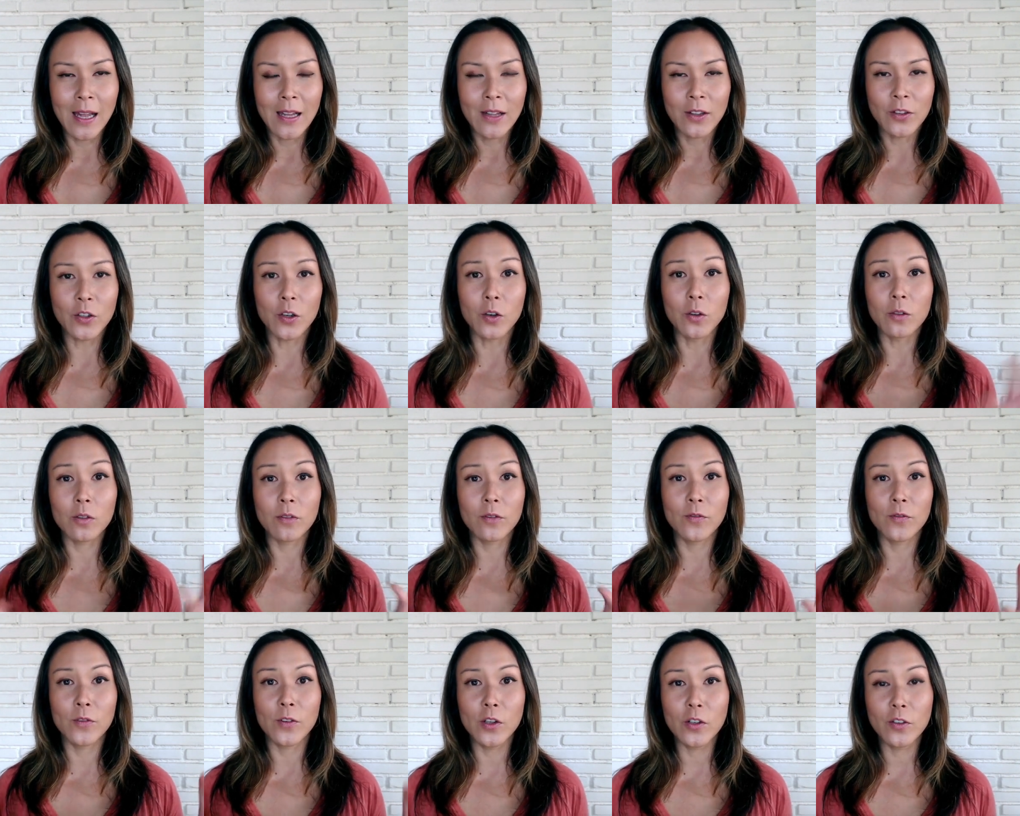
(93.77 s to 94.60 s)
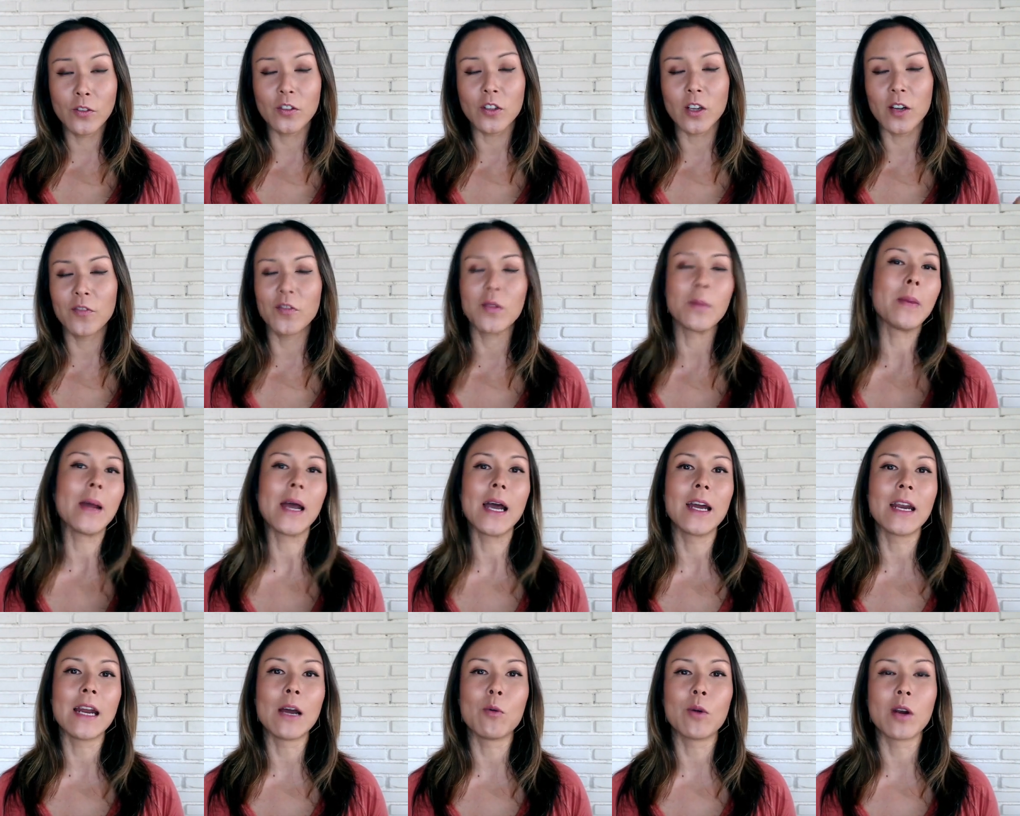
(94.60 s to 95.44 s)
So first off the
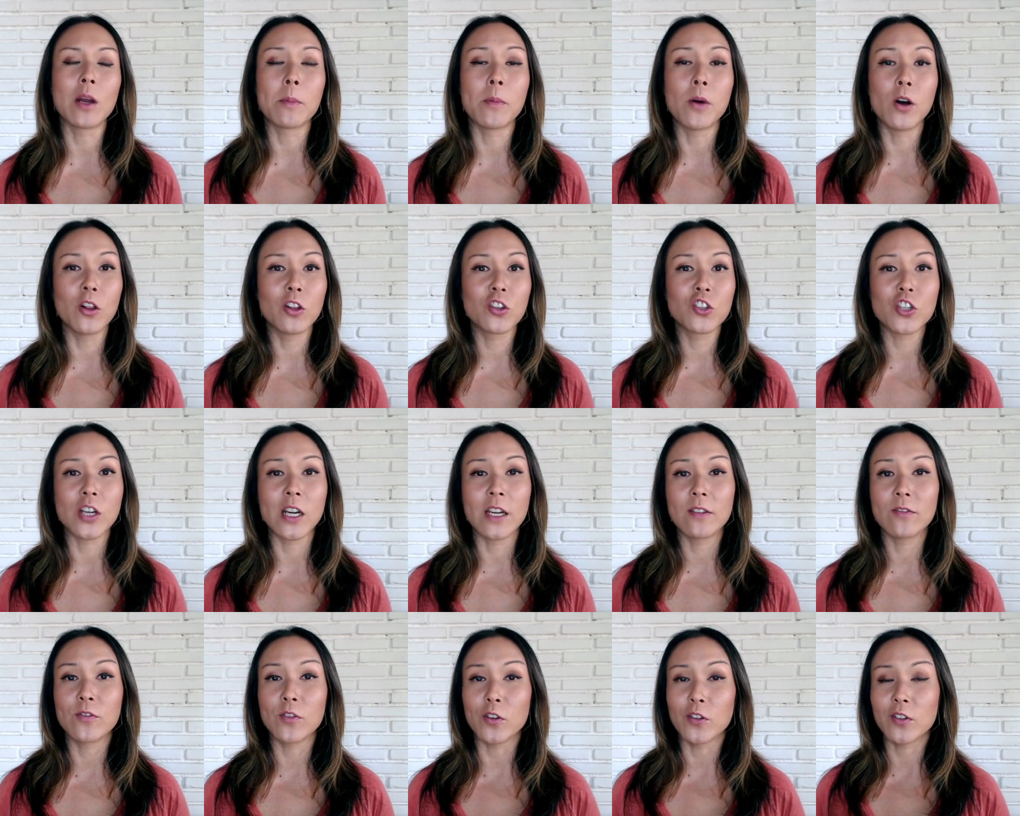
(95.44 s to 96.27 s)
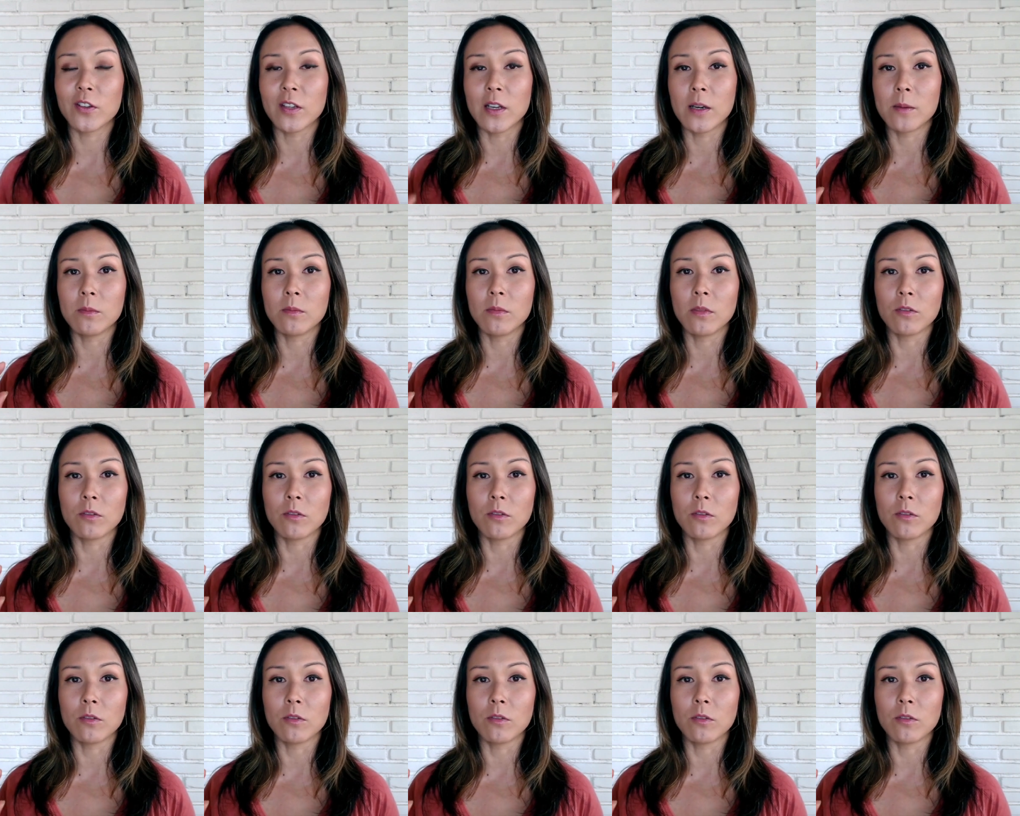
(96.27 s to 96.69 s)
bat, I want to apologize for some